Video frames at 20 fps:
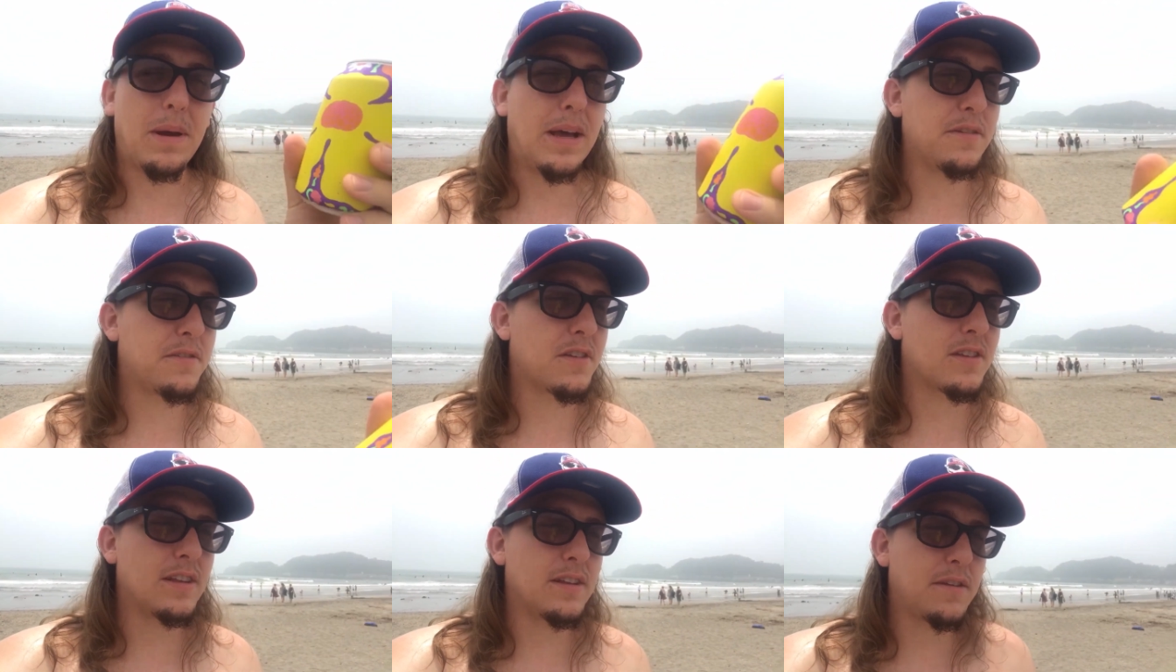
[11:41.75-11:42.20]

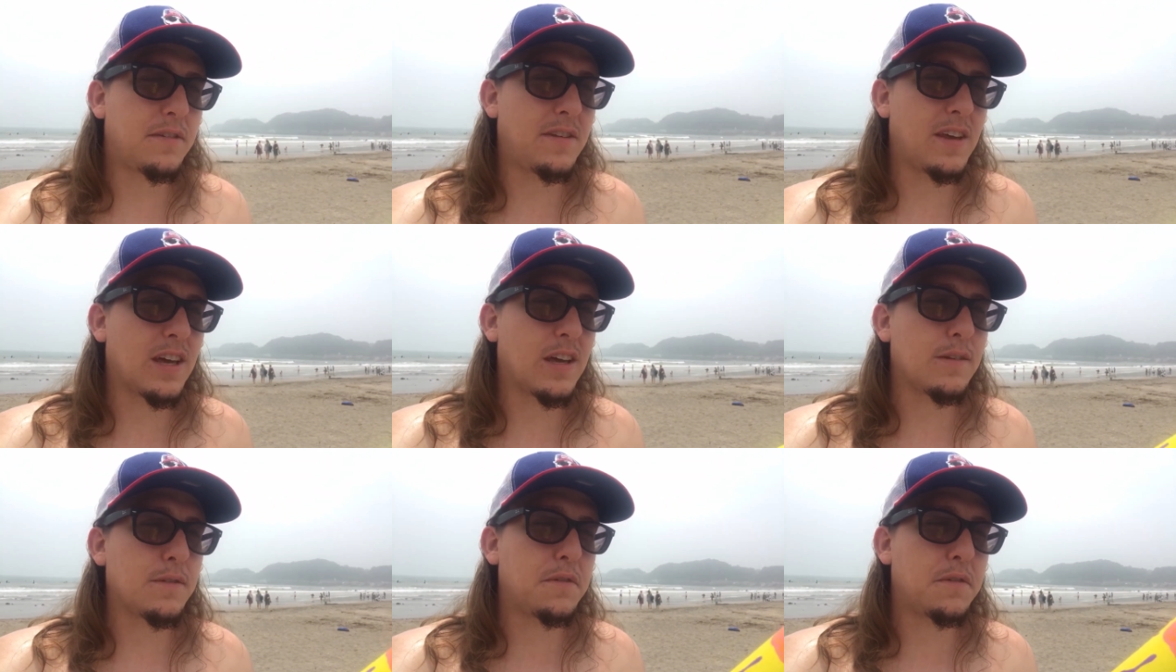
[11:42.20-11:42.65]
Basically, this
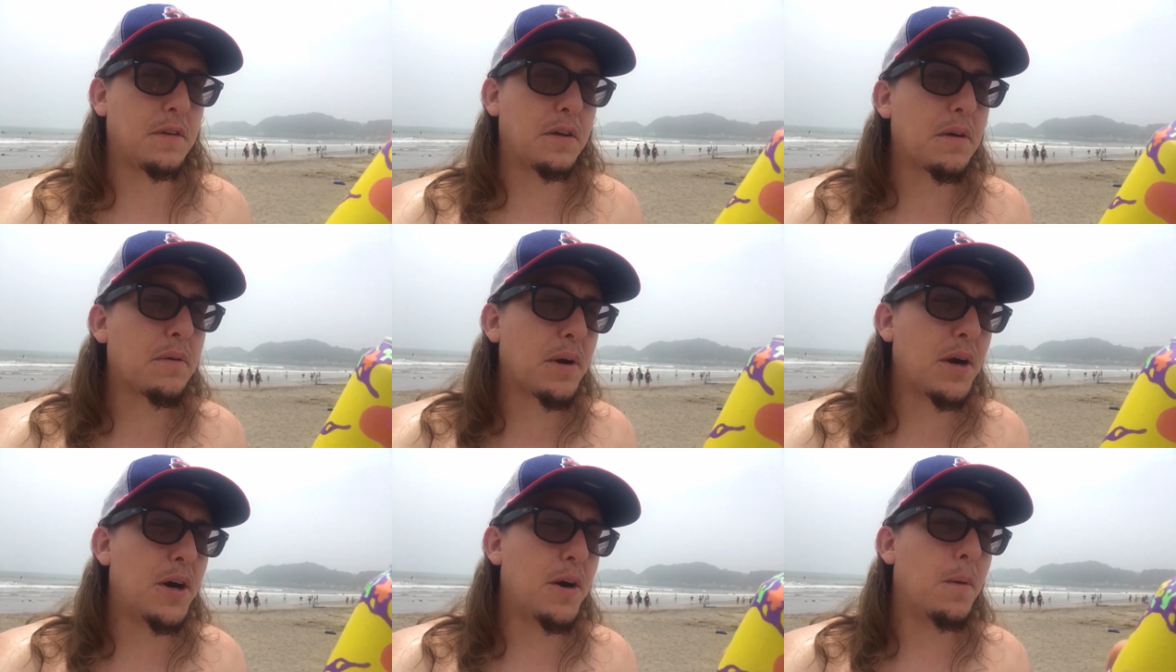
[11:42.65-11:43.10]
thing is
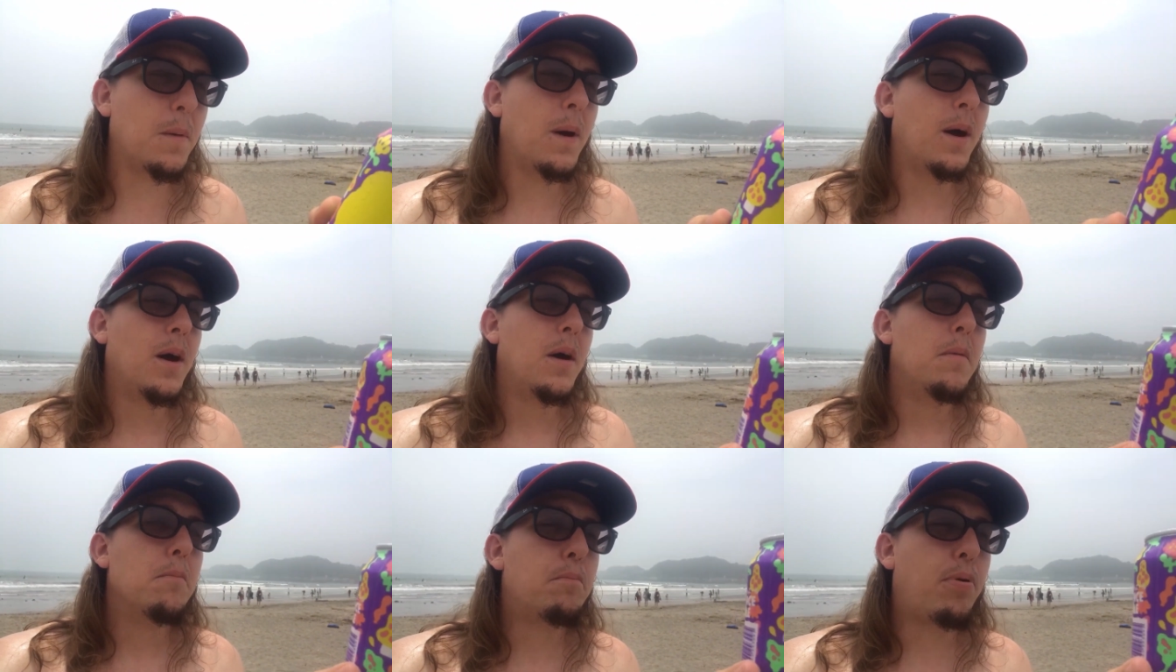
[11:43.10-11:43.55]

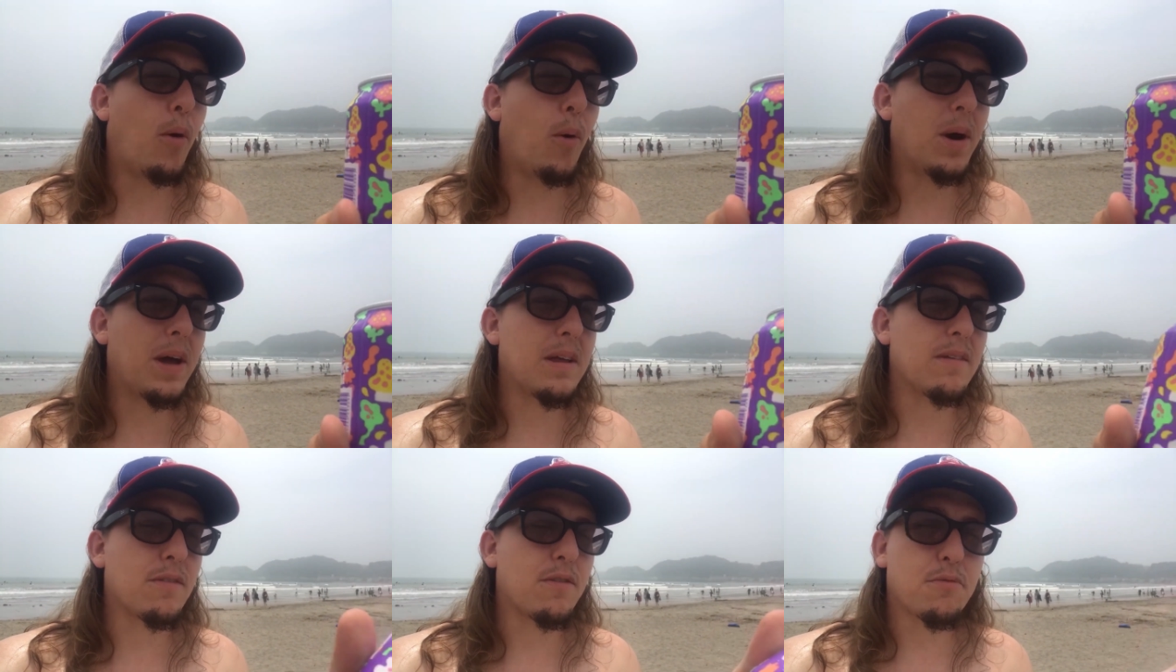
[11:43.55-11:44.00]

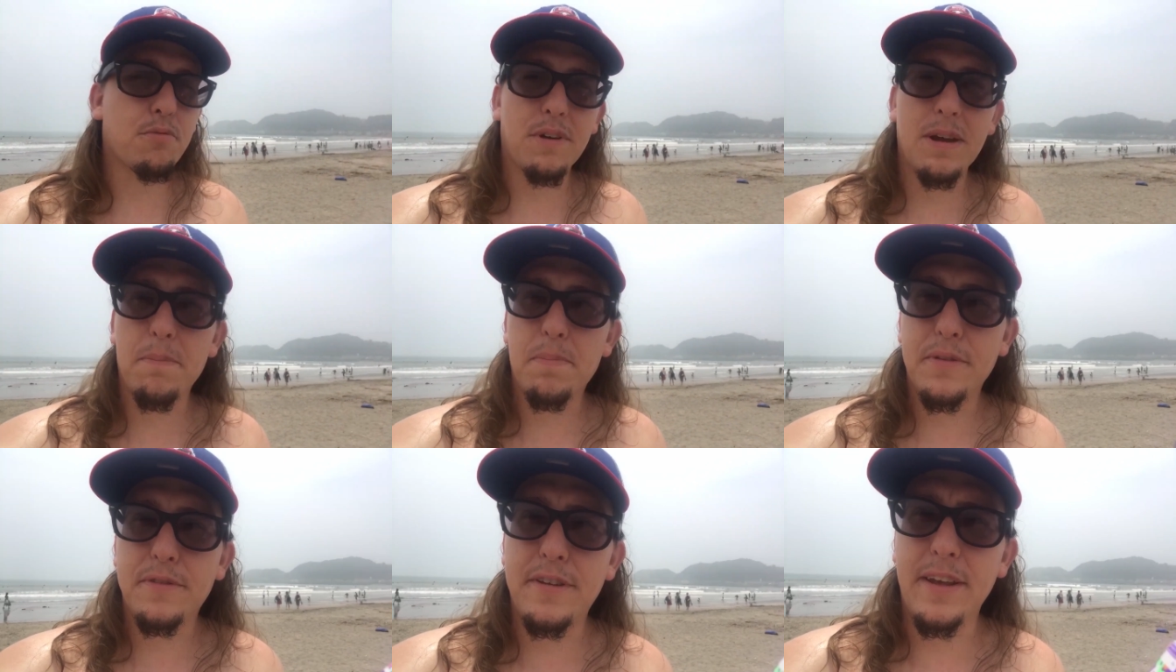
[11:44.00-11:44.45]

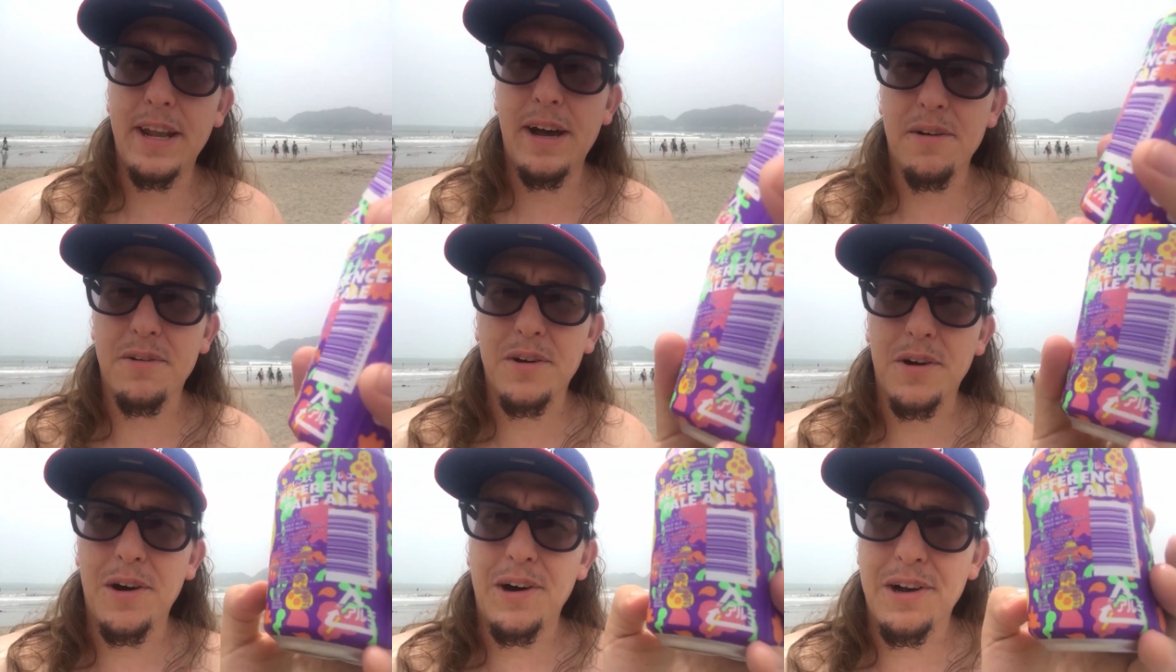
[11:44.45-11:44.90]
0.3%
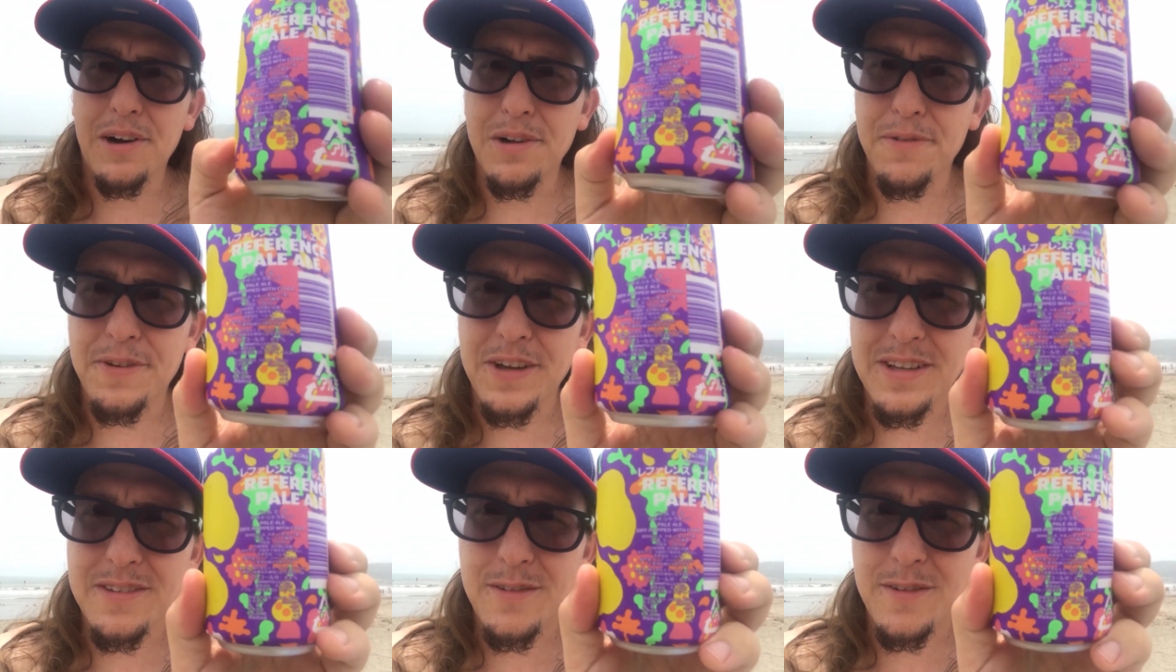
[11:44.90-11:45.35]
alcohol. I don't
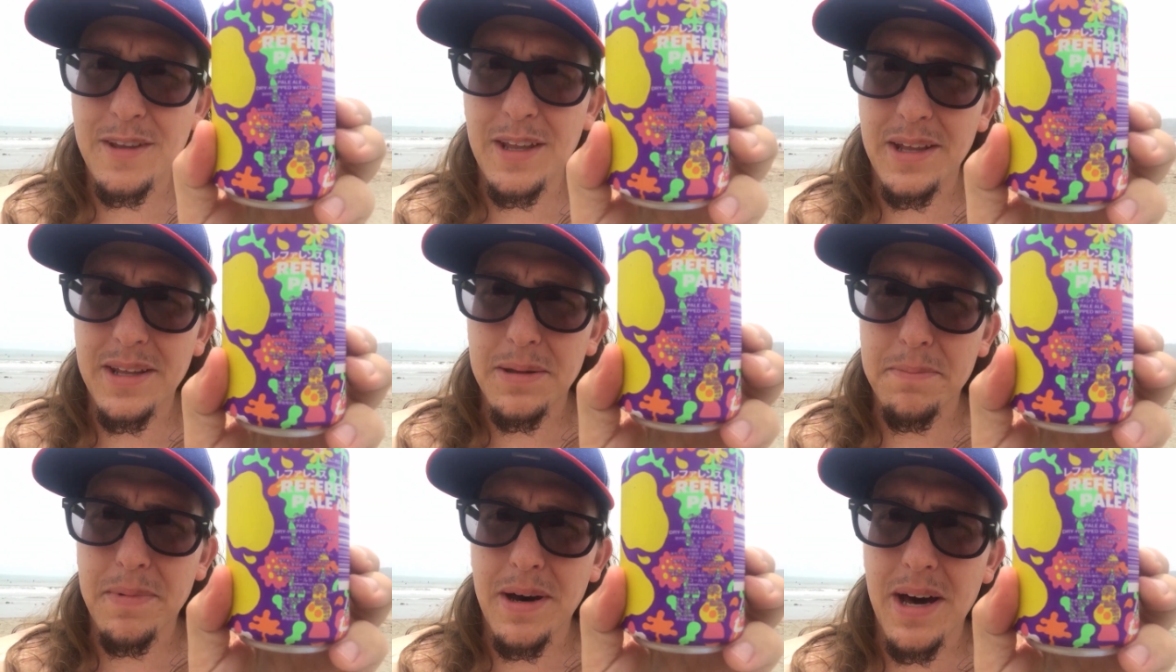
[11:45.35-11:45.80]
know if you can see that at the